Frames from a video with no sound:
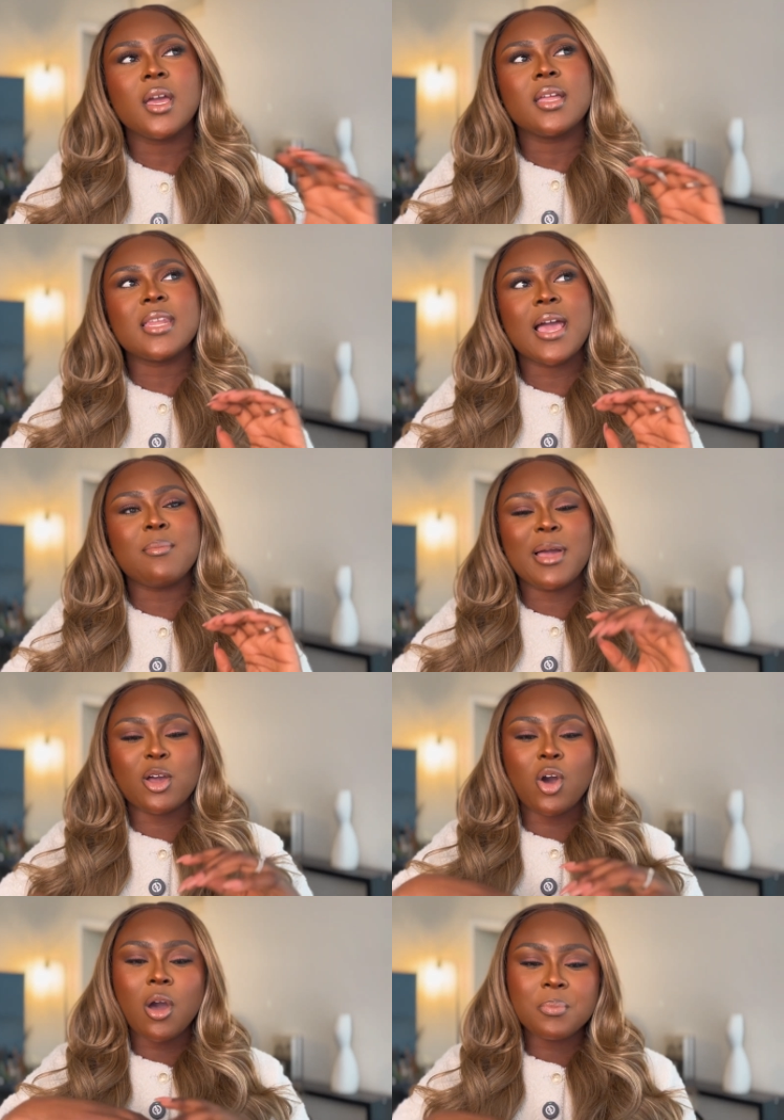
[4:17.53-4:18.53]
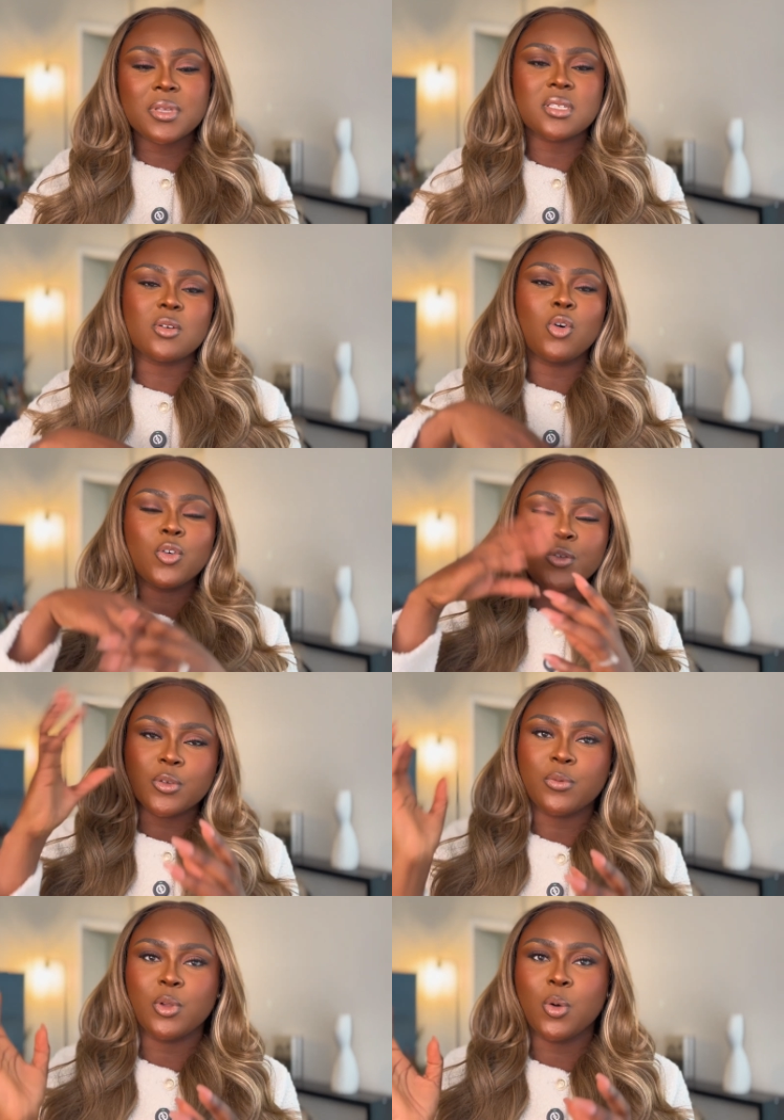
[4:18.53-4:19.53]
that my cup is
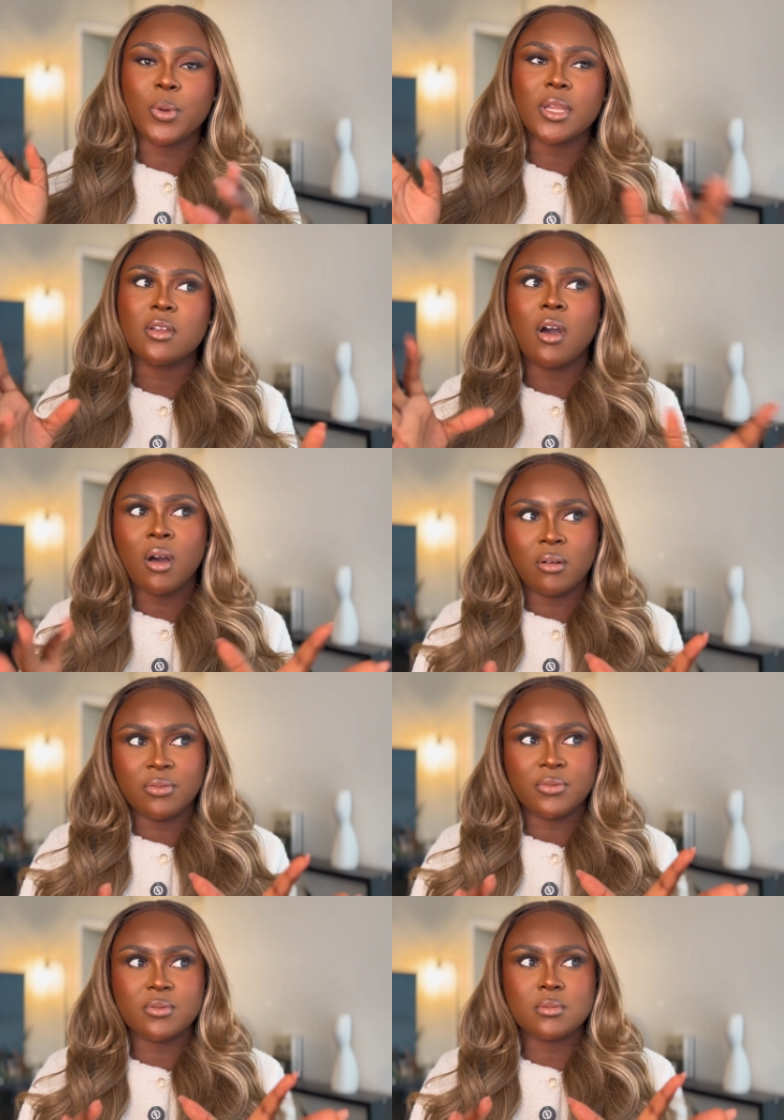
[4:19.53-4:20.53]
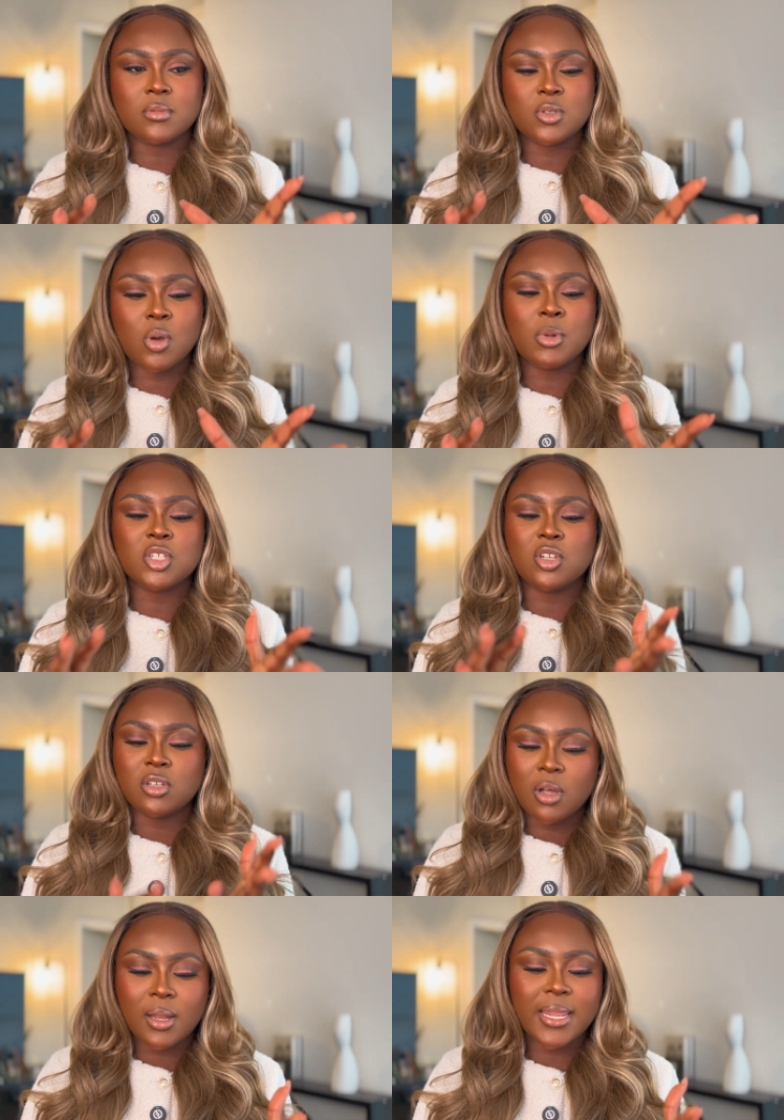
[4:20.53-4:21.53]
overflowing of so much
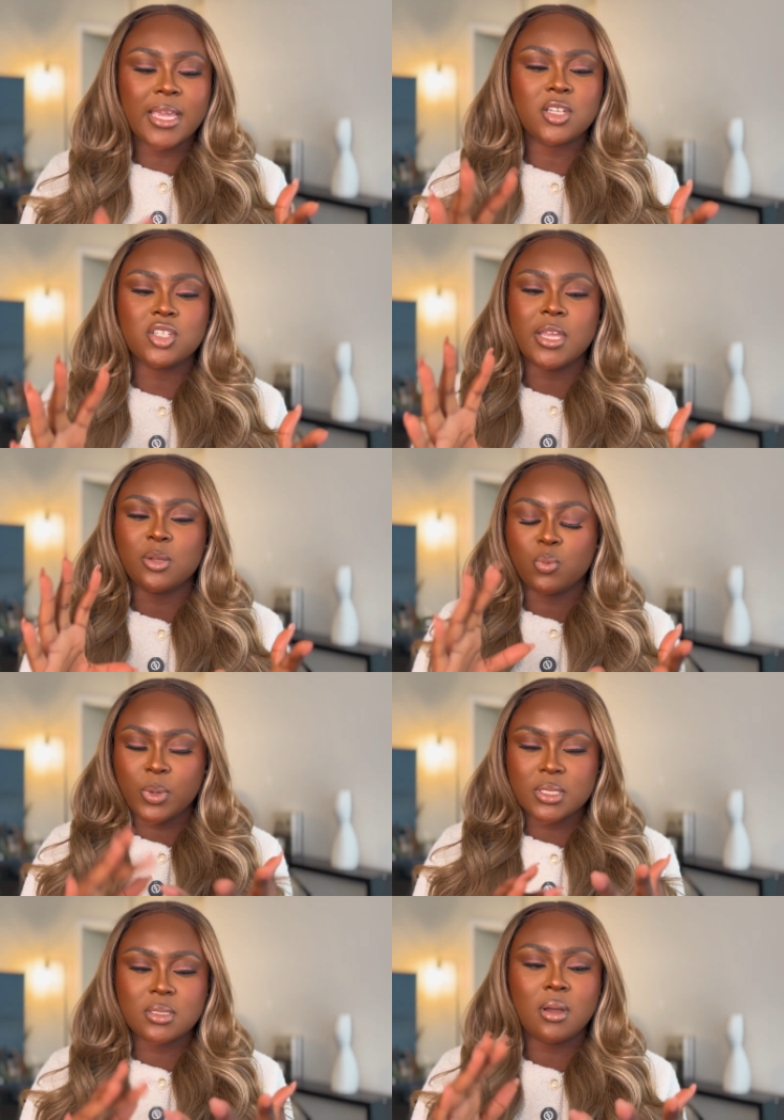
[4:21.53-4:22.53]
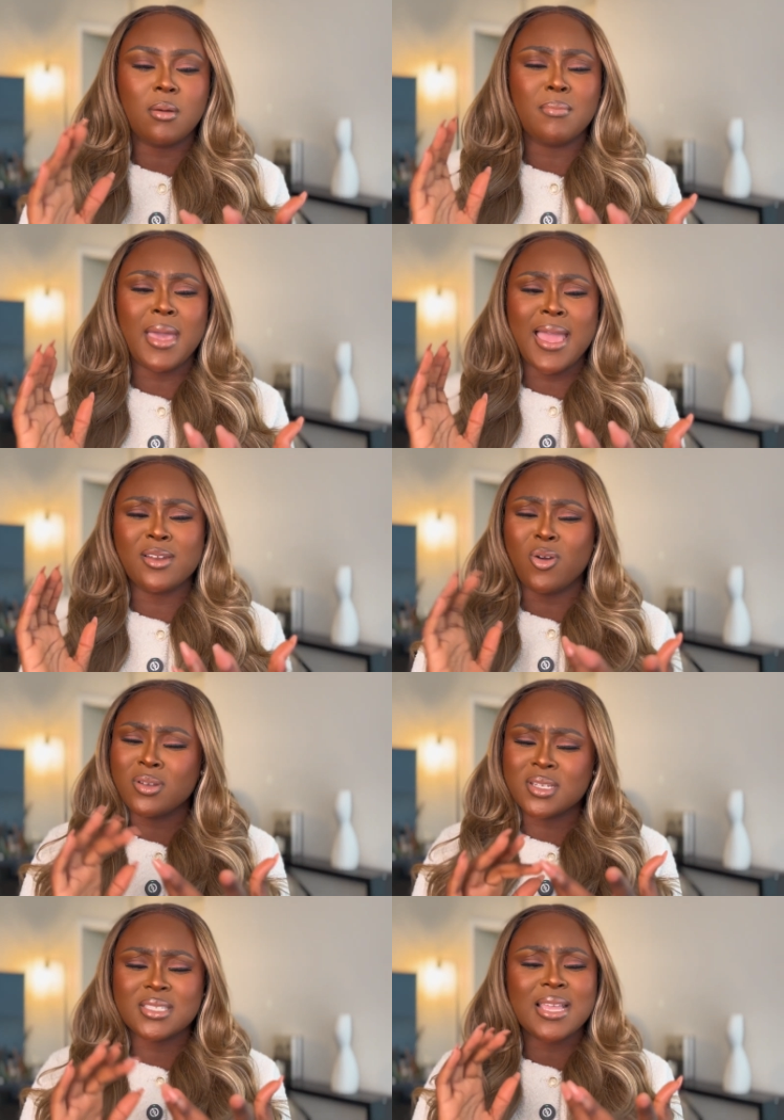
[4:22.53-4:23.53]
knowledge and wisdom and
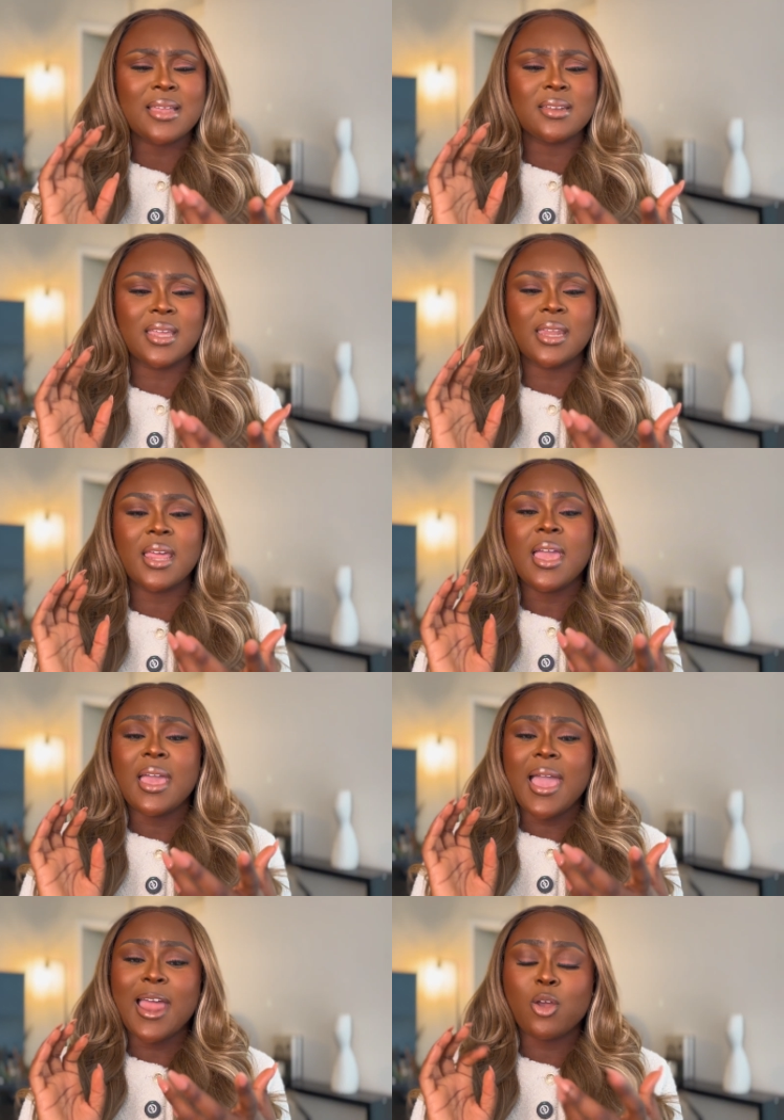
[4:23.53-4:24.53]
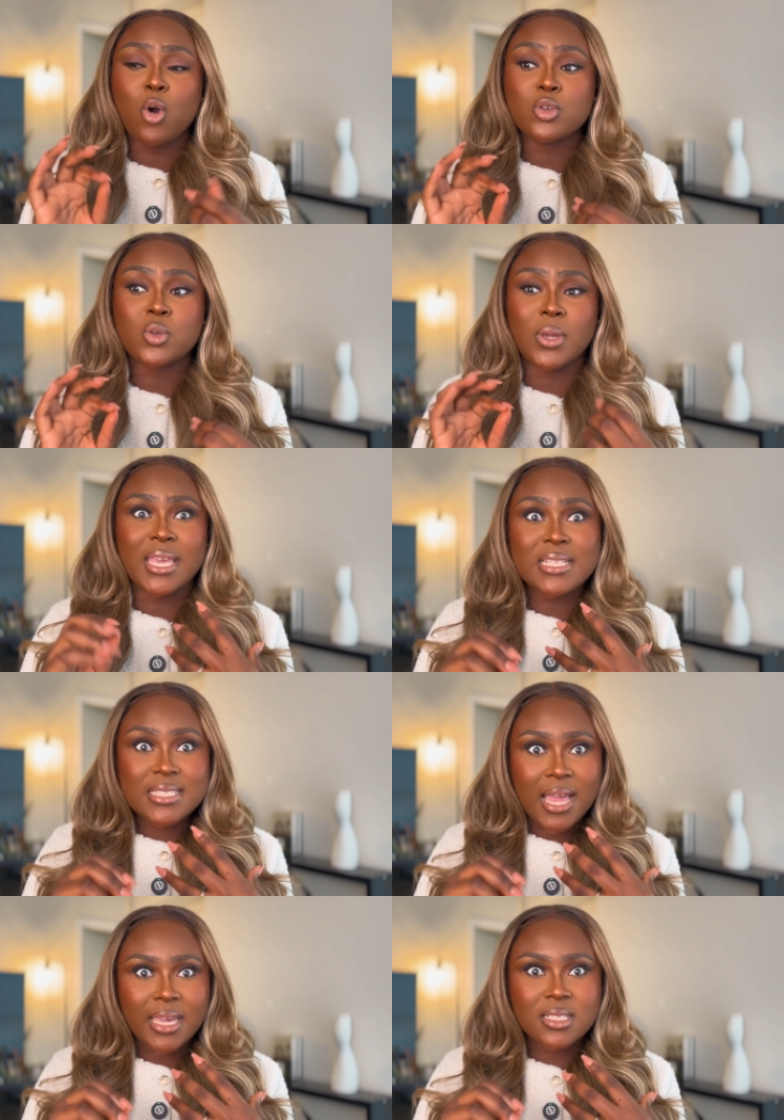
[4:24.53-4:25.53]
understanding, and also
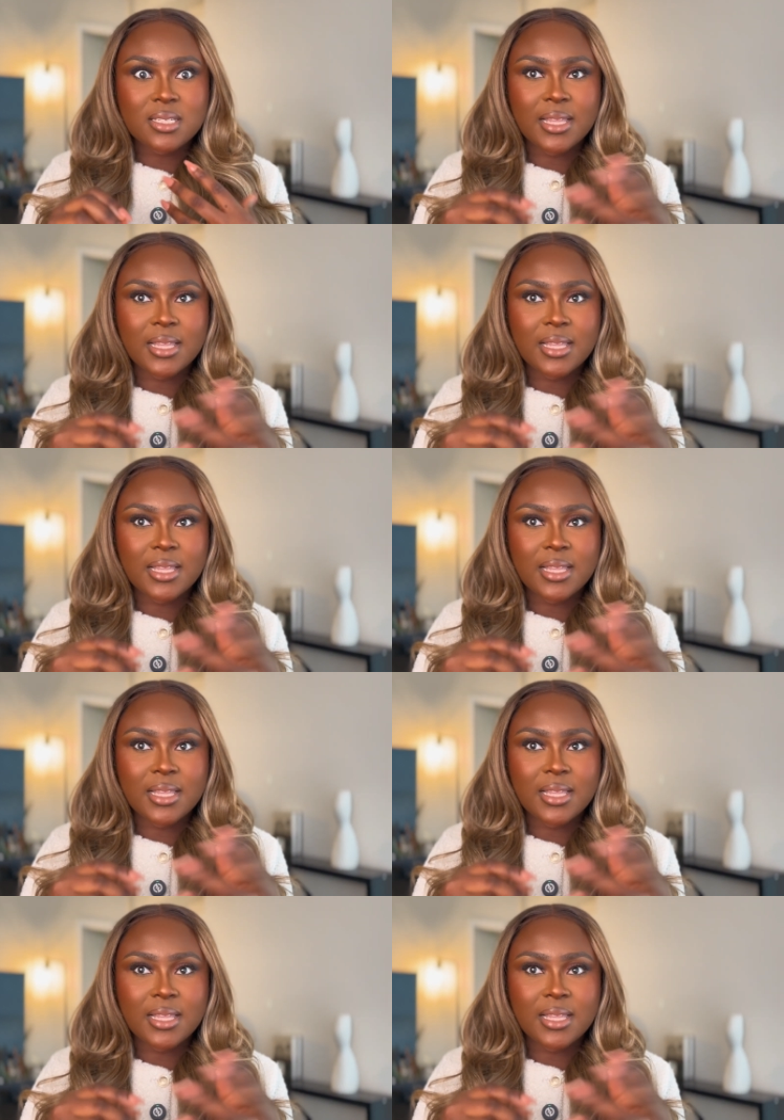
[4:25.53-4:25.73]
insight,